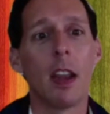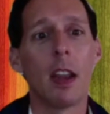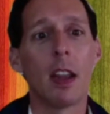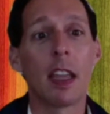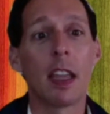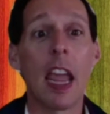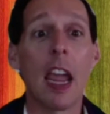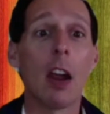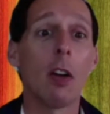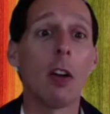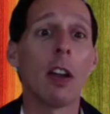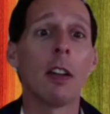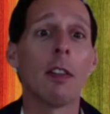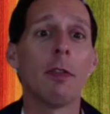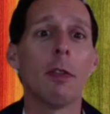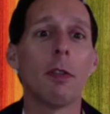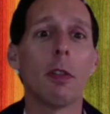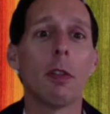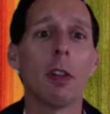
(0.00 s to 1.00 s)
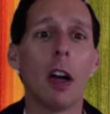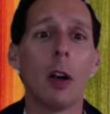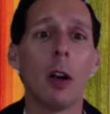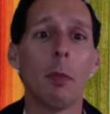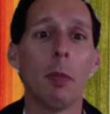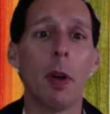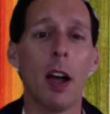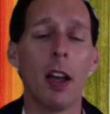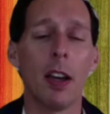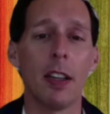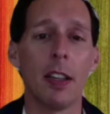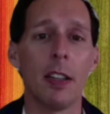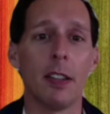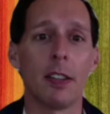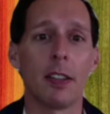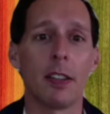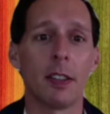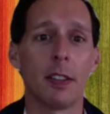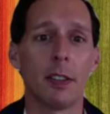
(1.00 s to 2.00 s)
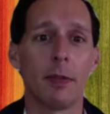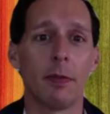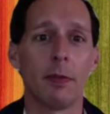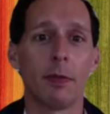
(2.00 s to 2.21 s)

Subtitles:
Caring for our bodies,